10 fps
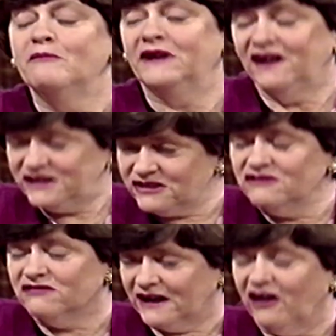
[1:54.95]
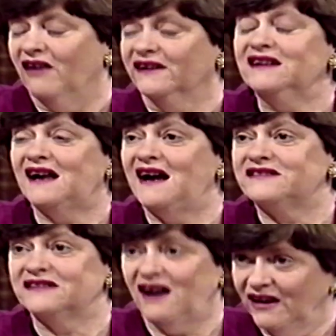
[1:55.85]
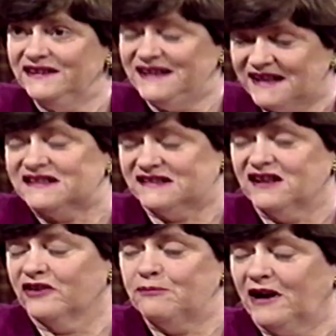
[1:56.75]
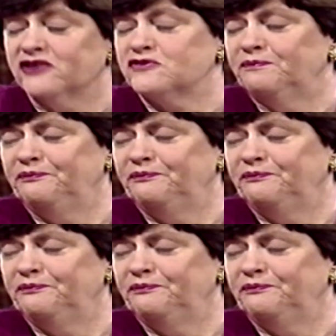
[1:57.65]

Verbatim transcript: But I do regard it as an unnecessary pledge.